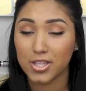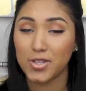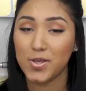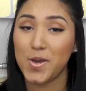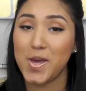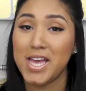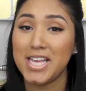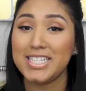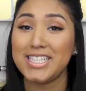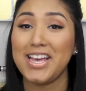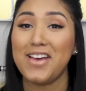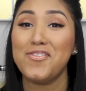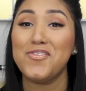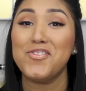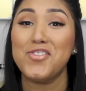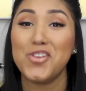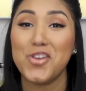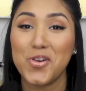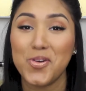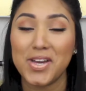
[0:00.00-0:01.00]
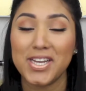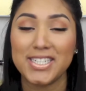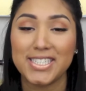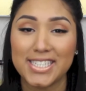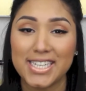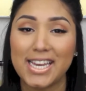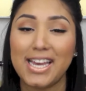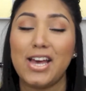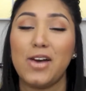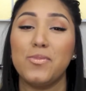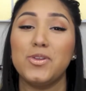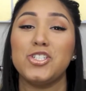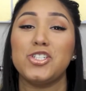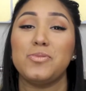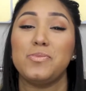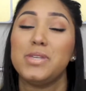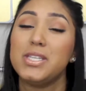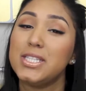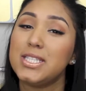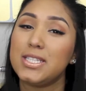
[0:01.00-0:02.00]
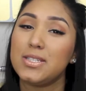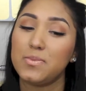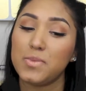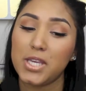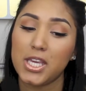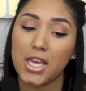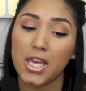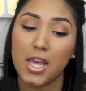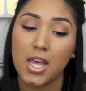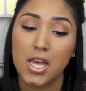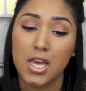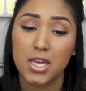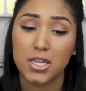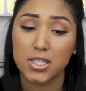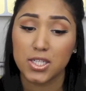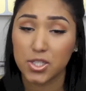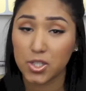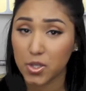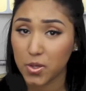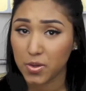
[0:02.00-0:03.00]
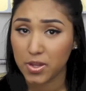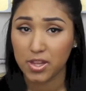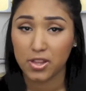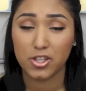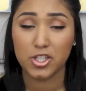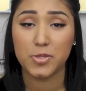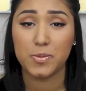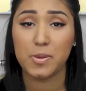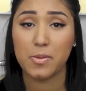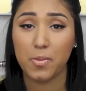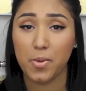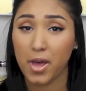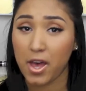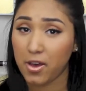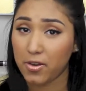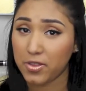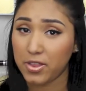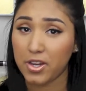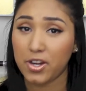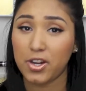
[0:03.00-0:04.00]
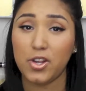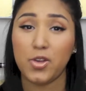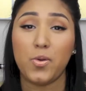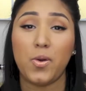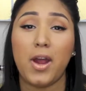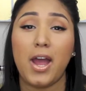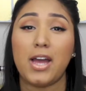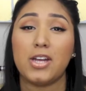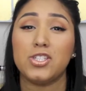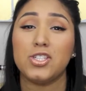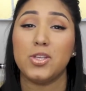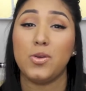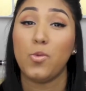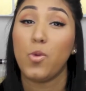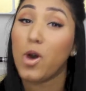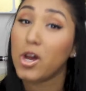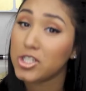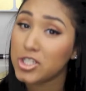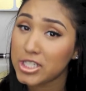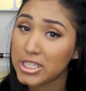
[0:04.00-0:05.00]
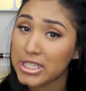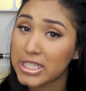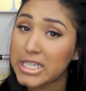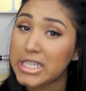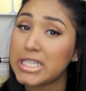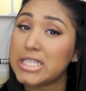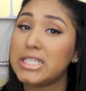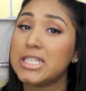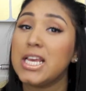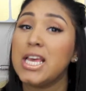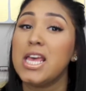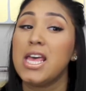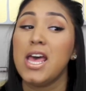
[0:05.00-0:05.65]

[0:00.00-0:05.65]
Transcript: You guys have no idea how much it means to me to know that there's people out there who are actually watching these.